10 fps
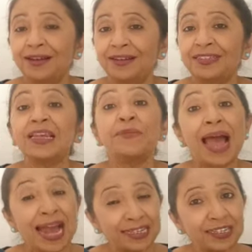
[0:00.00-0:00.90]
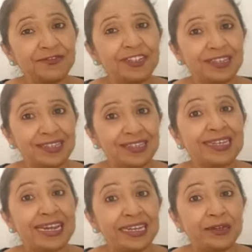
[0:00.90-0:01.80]
Some activity is
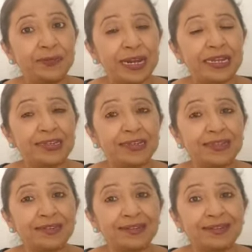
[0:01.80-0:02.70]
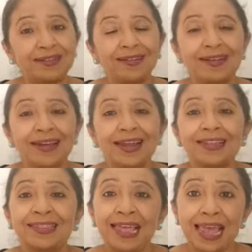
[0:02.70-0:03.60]
taking place.
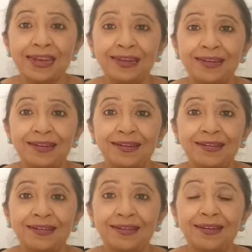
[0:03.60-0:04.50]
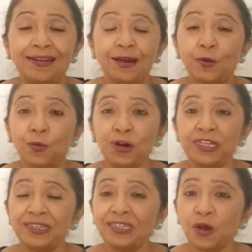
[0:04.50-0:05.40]
Then, what
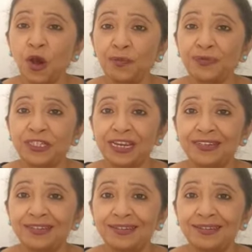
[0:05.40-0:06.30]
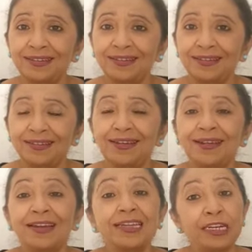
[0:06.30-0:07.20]
is the object?
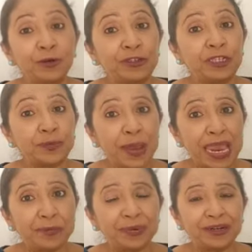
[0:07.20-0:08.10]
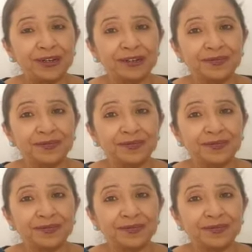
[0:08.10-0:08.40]
Newspaper.